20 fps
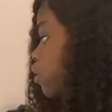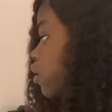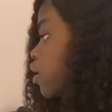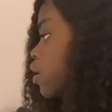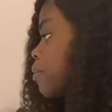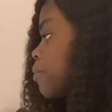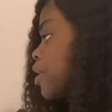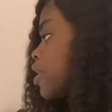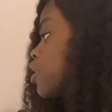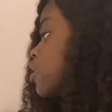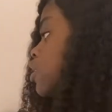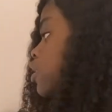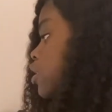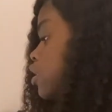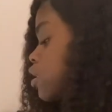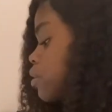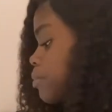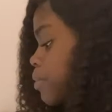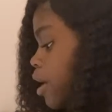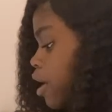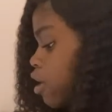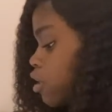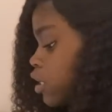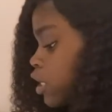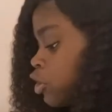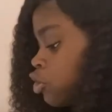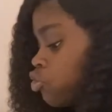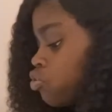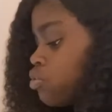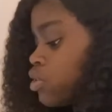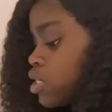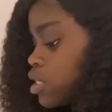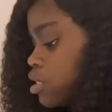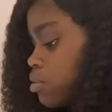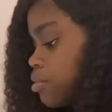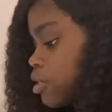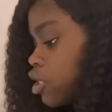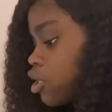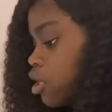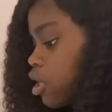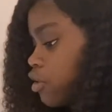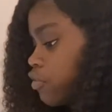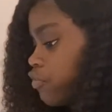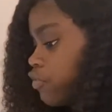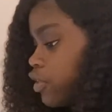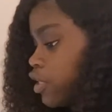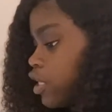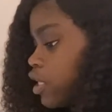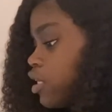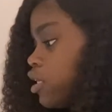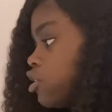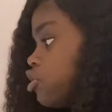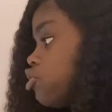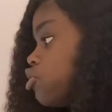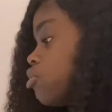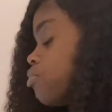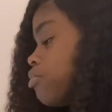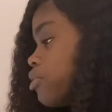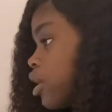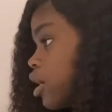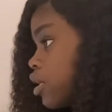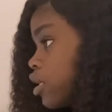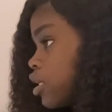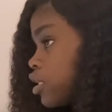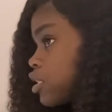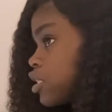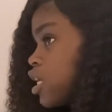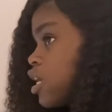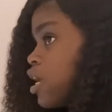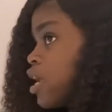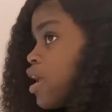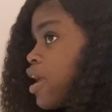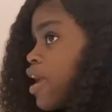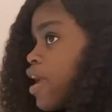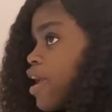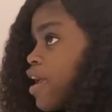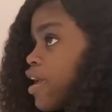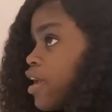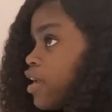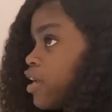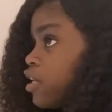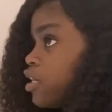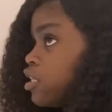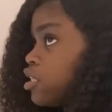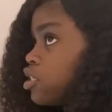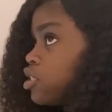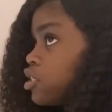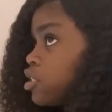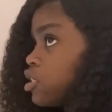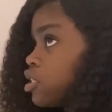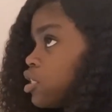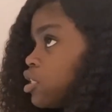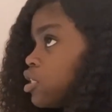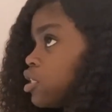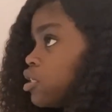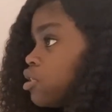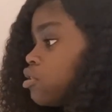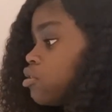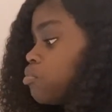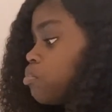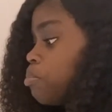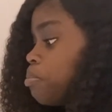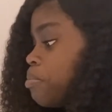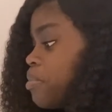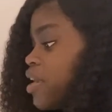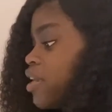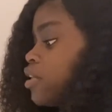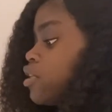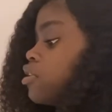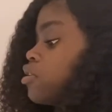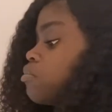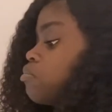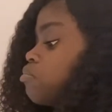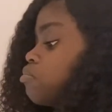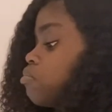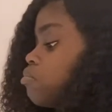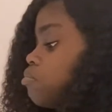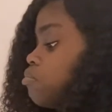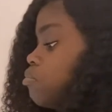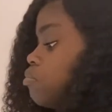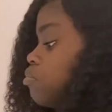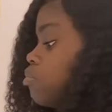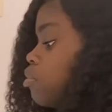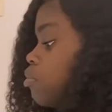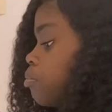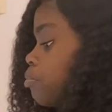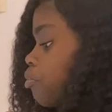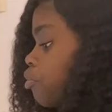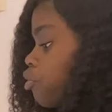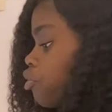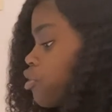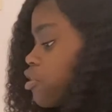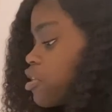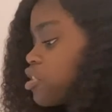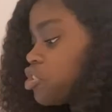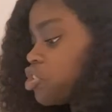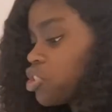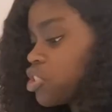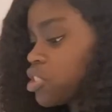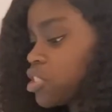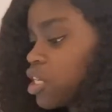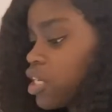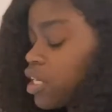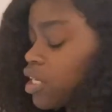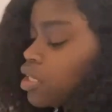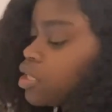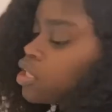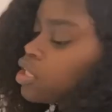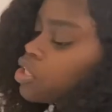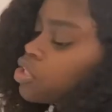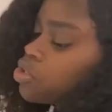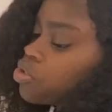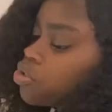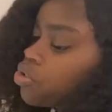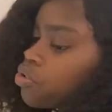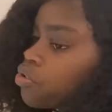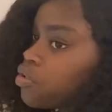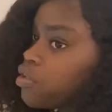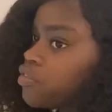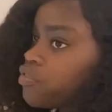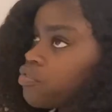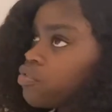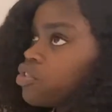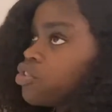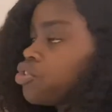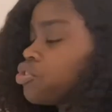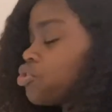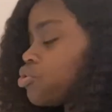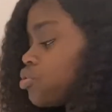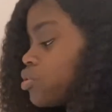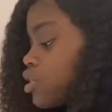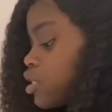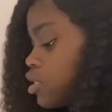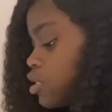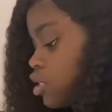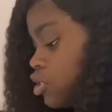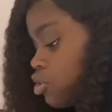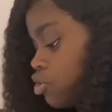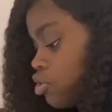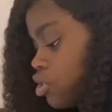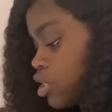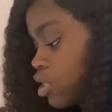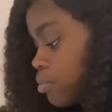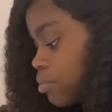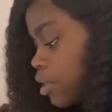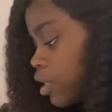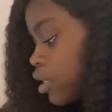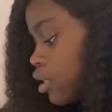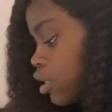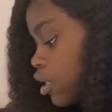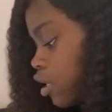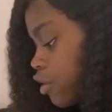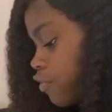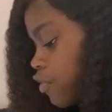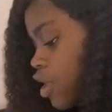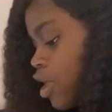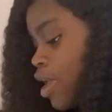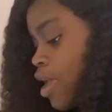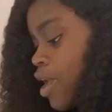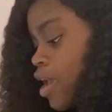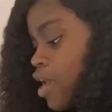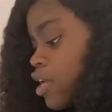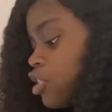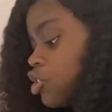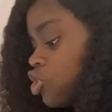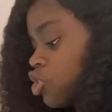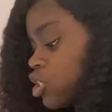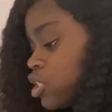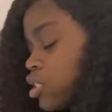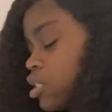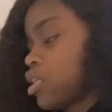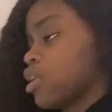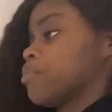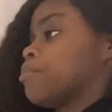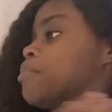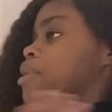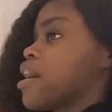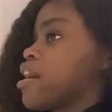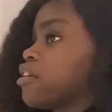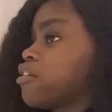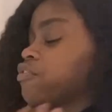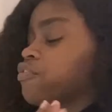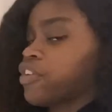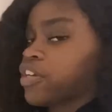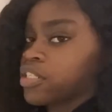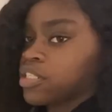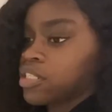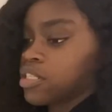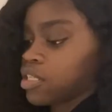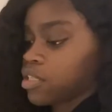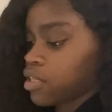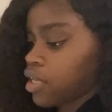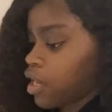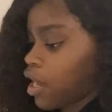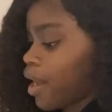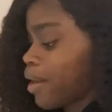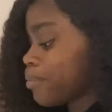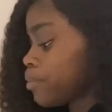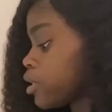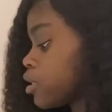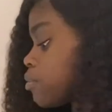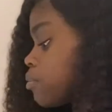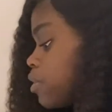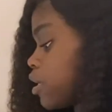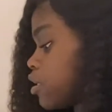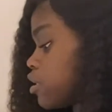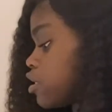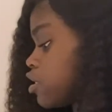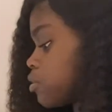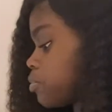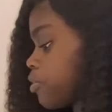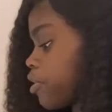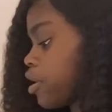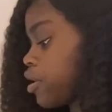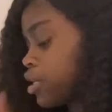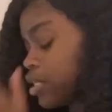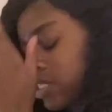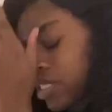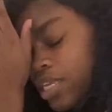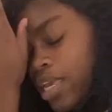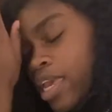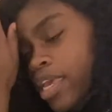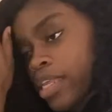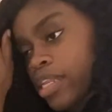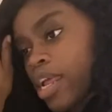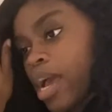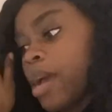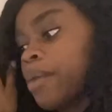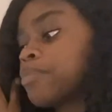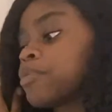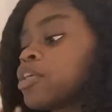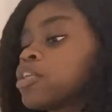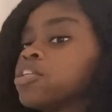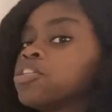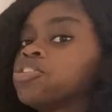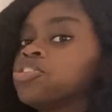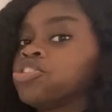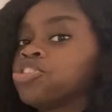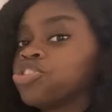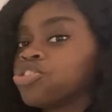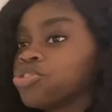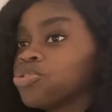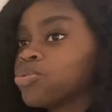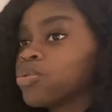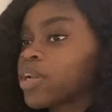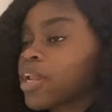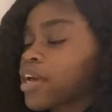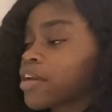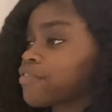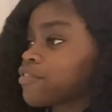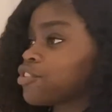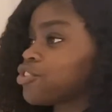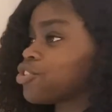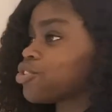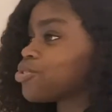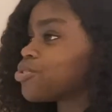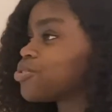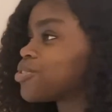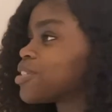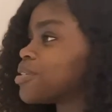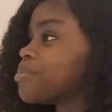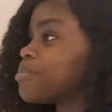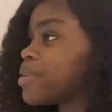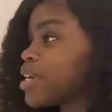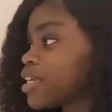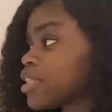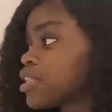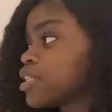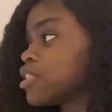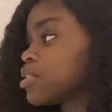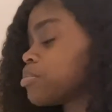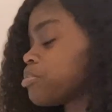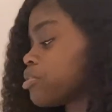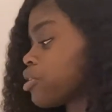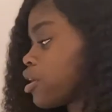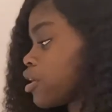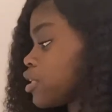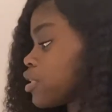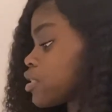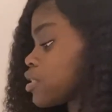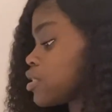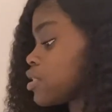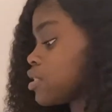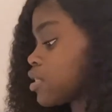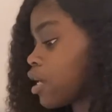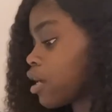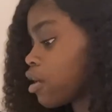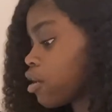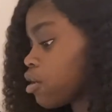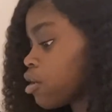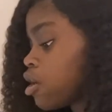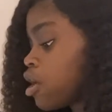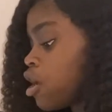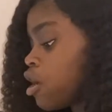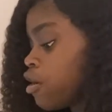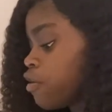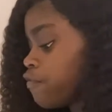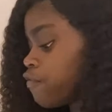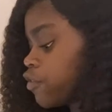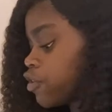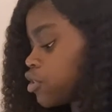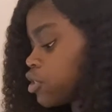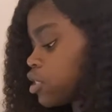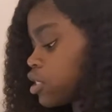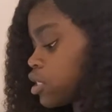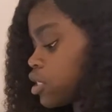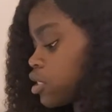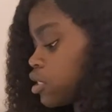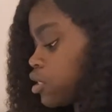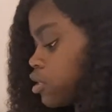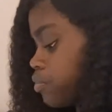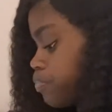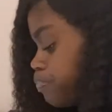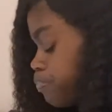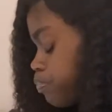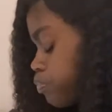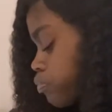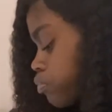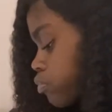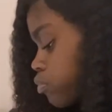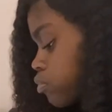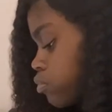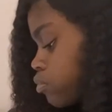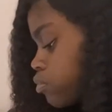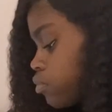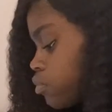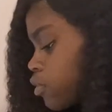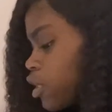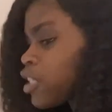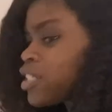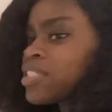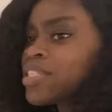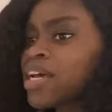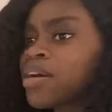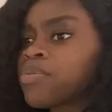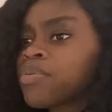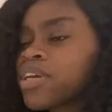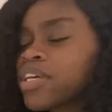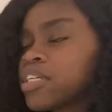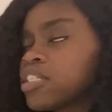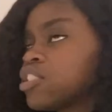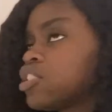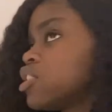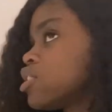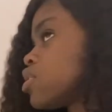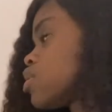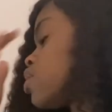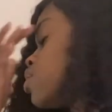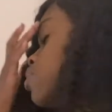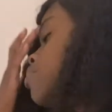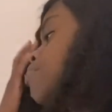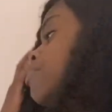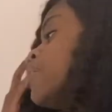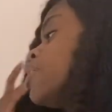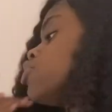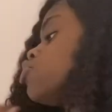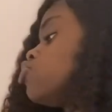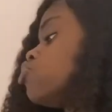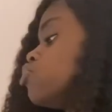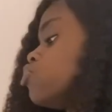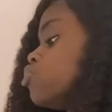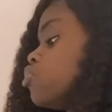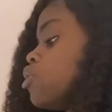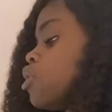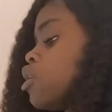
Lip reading: make a good amount. Like, you need to be confident in your product and make more than just like a little, if 1 or 2 sales. Like, you need to make enough, and just manifesting that I'm going to make these products and I'm going to do what I have to do to make these products sell, versus, because that way it just makes you